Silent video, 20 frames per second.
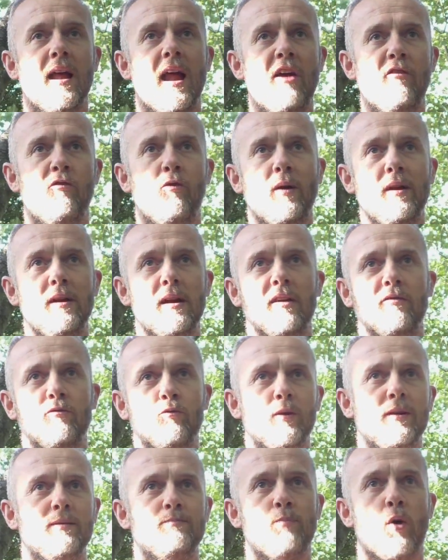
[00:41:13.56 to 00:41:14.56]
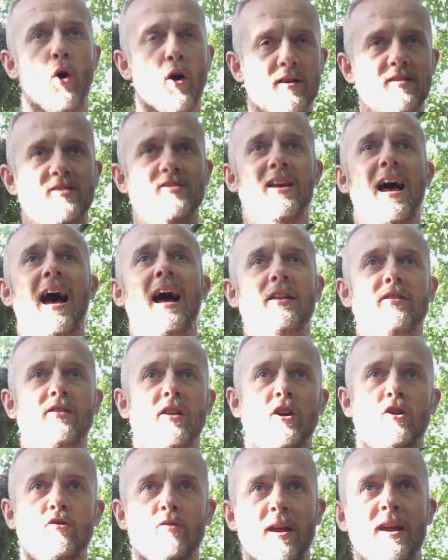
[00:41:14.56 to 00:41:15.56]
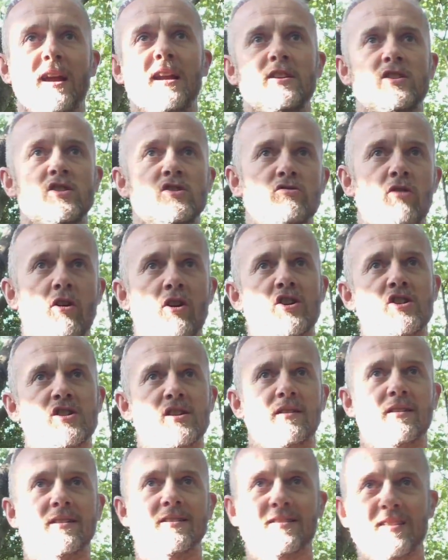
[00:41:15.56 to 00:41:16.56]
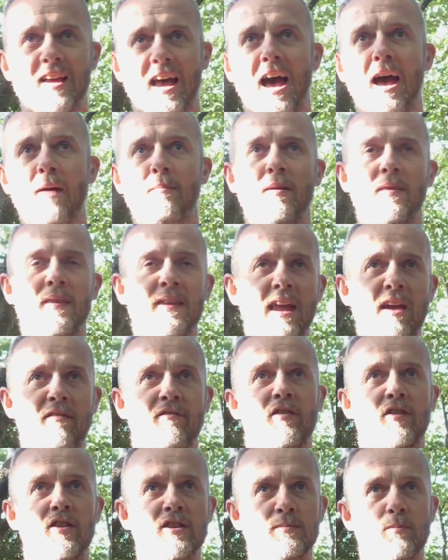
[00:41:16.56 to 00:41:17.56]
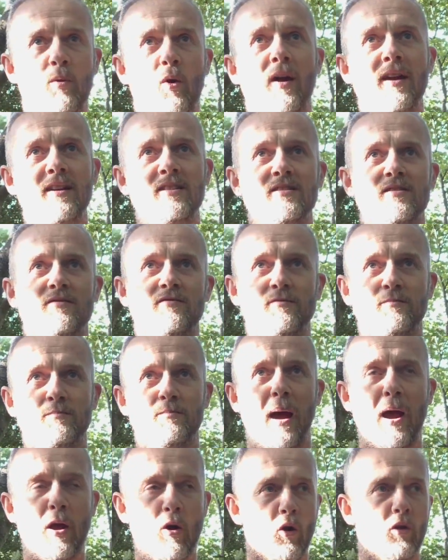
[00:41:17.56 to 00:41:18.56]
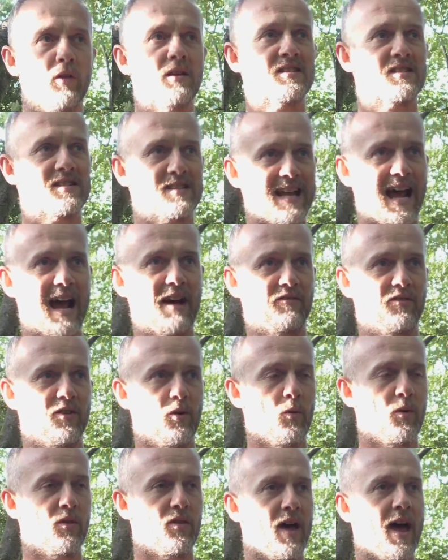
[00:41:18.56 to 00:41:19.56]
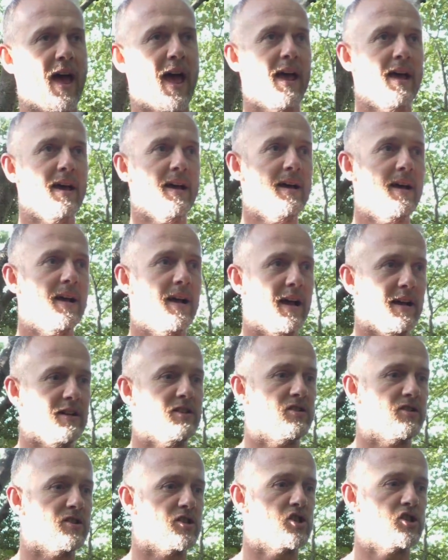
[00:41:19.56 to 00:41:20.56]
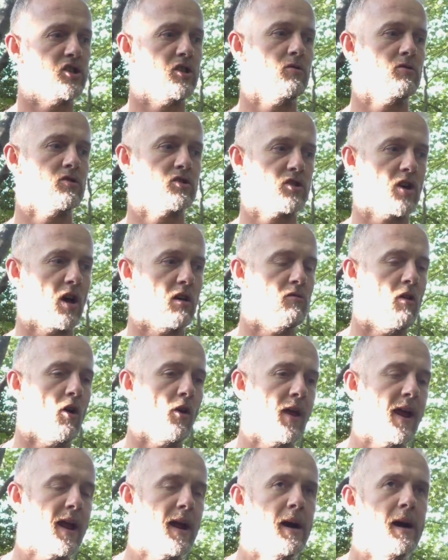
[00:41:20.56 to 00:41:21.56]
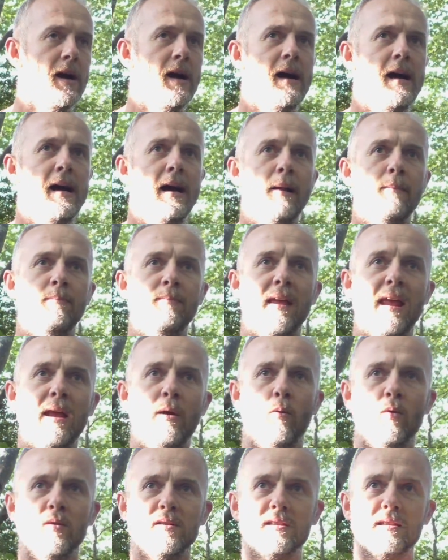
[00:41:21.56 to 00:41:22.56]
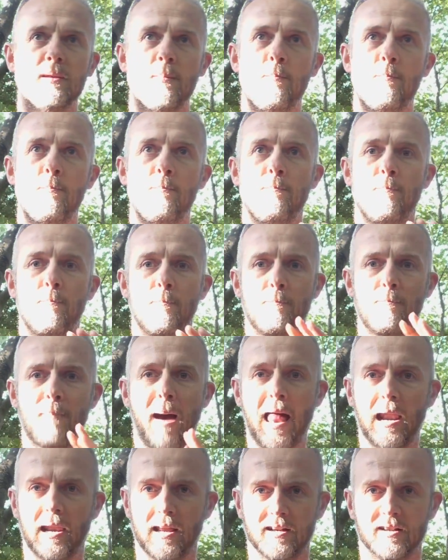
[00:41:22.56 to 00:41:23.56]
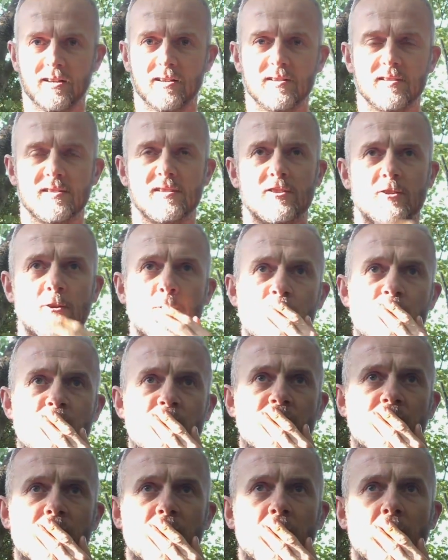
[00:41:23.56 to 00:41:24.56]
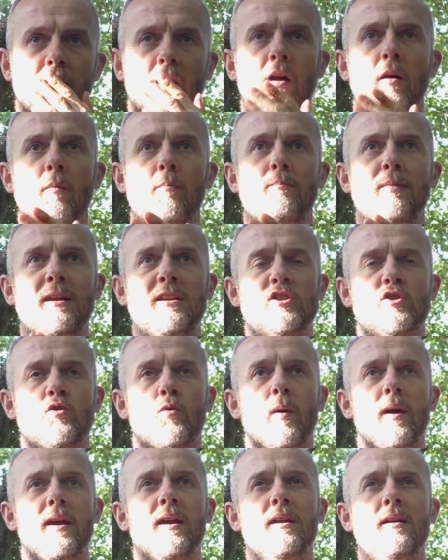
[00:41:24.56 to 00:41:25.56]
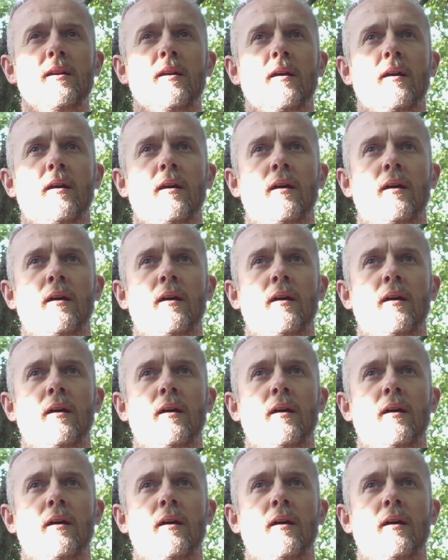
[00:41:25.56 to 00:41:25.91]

if we if we put aside the great instruction, the time and the effort that's put in by all the staff that were there into the students that are on it, it was the balance between